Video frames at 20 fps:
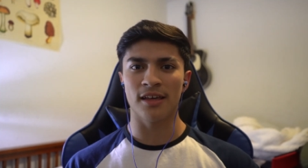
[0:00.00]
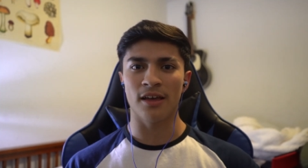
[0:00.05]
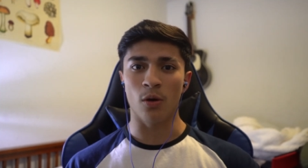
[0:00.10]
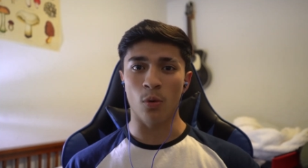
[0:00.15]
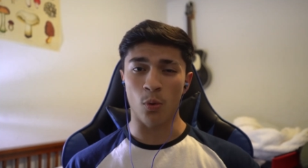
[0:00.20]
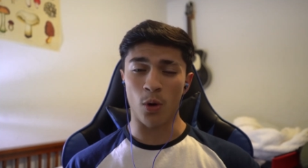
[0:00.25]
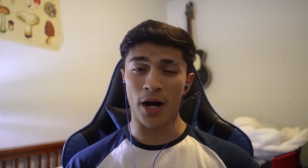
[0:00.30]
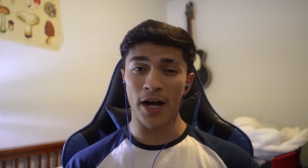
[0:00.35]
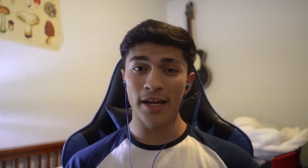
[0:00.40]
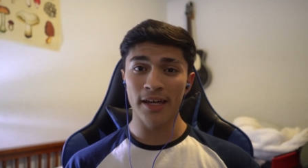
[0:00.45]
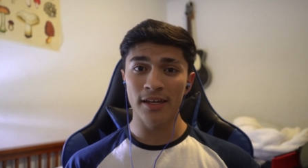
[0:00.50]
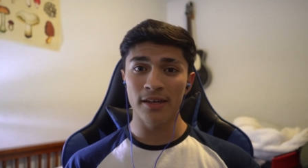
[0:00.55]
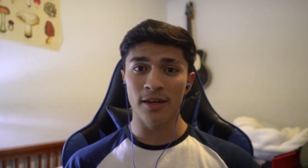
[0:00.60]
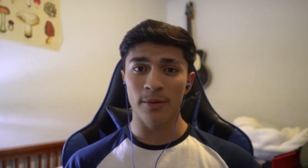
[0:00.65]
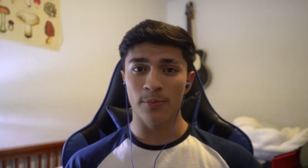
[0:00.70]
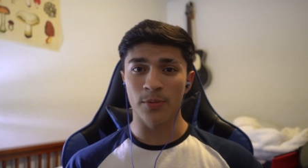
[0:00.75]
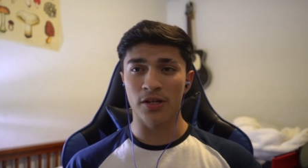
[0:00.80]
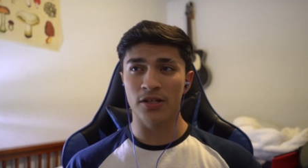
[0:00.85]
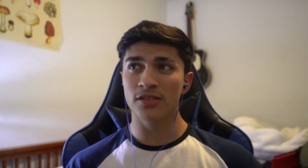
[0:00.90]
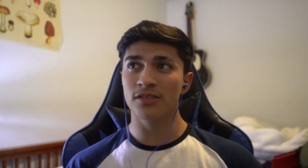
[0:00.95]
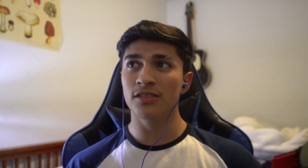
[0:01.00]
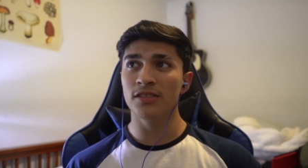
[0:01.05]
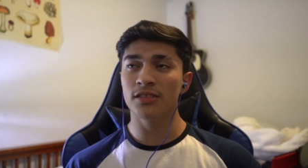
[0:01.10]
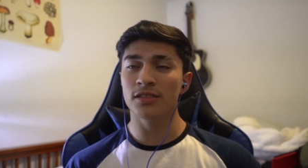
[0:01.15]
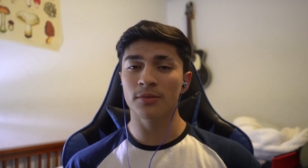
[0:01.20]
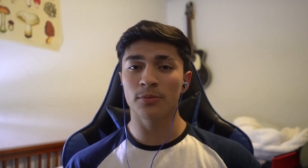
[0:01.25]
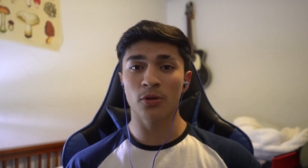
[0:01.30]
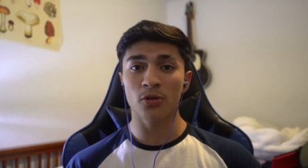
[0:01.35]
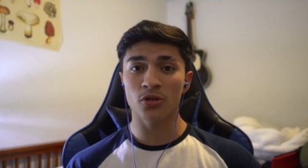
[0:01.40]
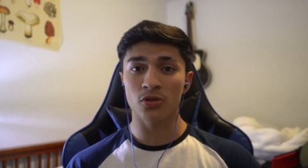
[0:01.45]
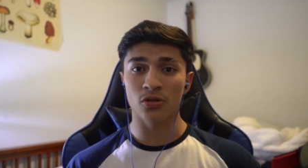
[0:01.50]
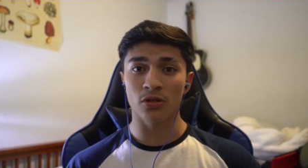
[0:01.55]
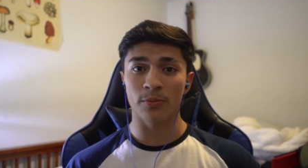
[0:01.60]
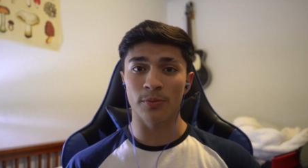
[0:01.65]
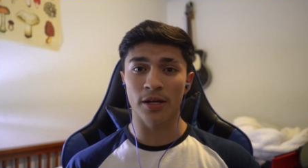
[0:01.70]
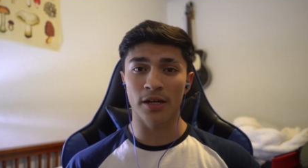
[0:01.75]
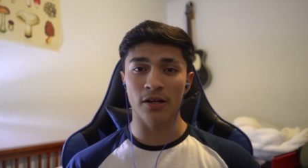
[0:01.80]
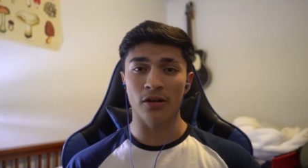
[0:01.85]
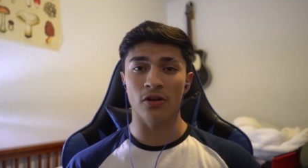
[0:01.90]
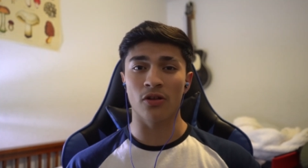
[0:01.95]
Why? Because these emotional
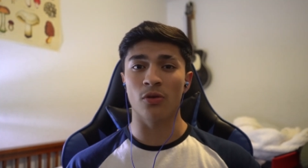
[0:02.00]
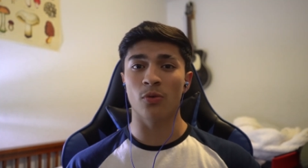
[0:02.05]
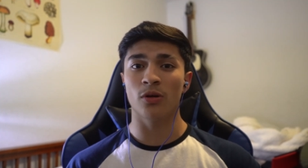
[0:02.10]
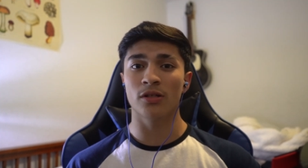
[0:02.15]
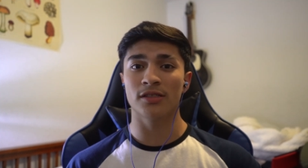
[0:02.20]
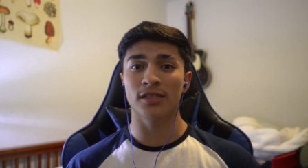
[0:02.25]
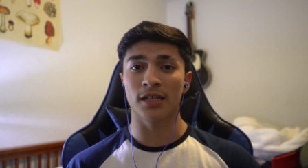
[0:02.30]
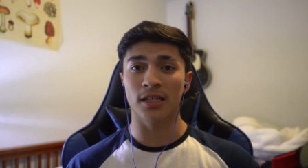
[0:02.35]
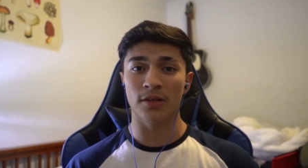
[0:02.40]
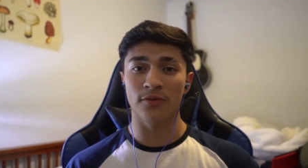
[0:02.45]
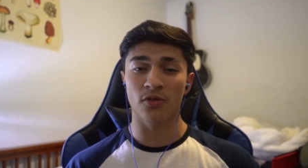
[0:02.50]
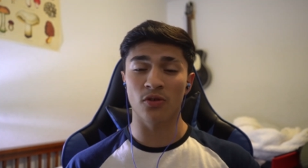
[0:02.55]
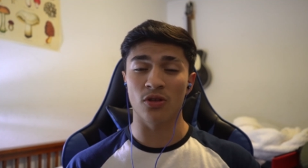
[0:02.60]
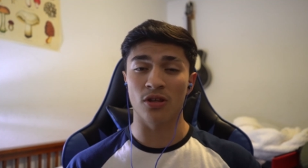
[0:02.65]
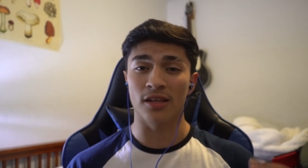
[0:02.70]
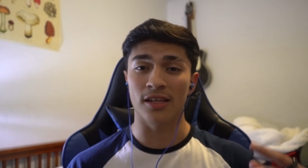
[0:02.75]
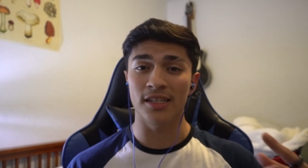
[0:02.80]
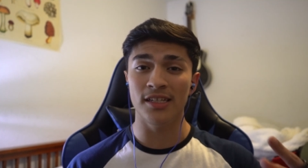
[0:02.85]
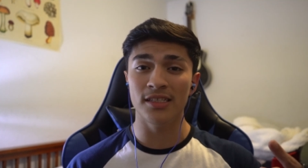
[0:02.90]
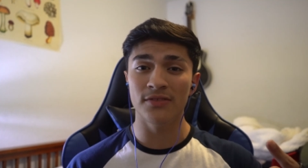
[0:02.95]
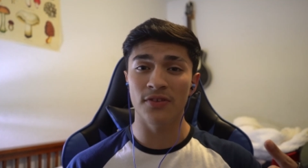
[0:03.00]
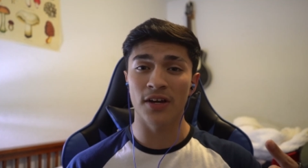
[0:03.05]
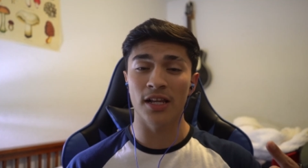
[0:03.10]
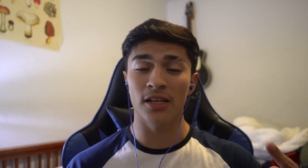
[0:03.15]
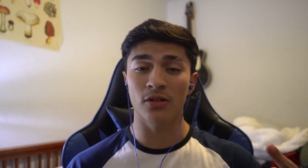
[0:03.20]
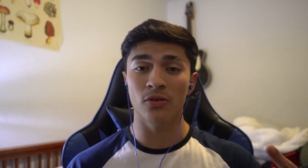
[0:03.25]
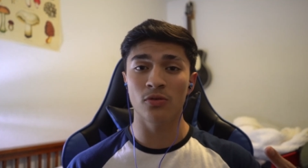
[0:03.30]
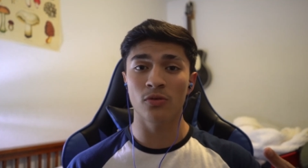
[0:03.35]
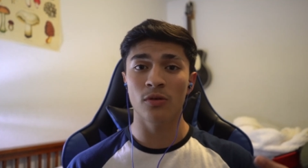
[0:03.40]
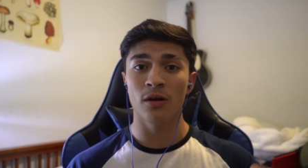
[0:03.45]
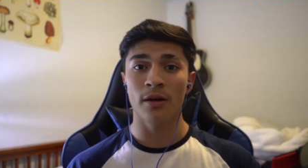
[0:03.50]
men are the ones that give you the least value